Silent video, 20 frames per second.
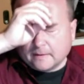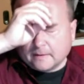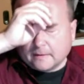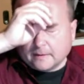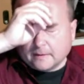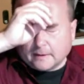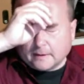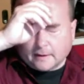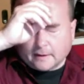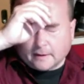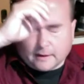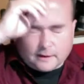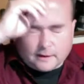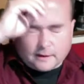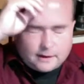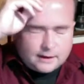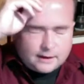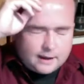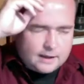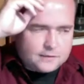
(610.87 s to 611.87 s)

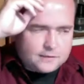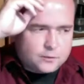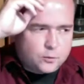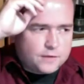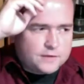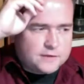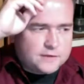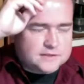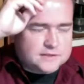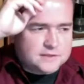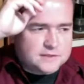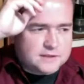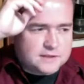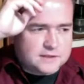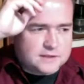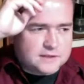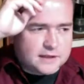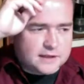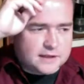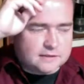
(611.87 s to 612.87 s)
the one that's
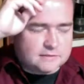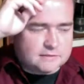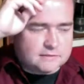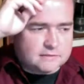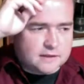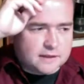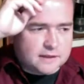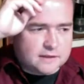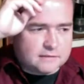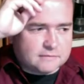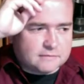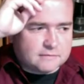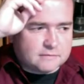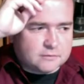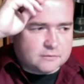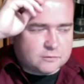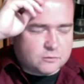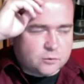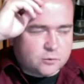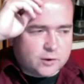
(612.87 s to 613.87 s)
the like
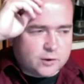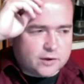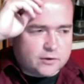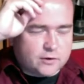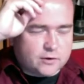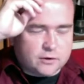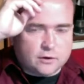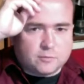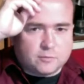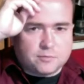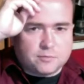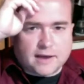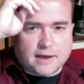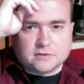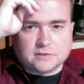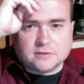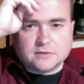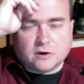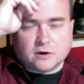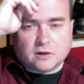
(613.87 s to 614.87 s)
quicker
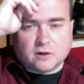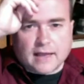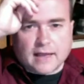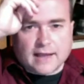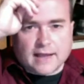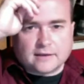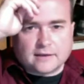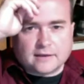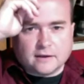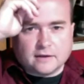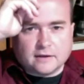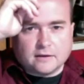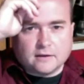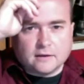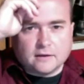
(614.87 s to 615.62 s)
Battlestar Galactica.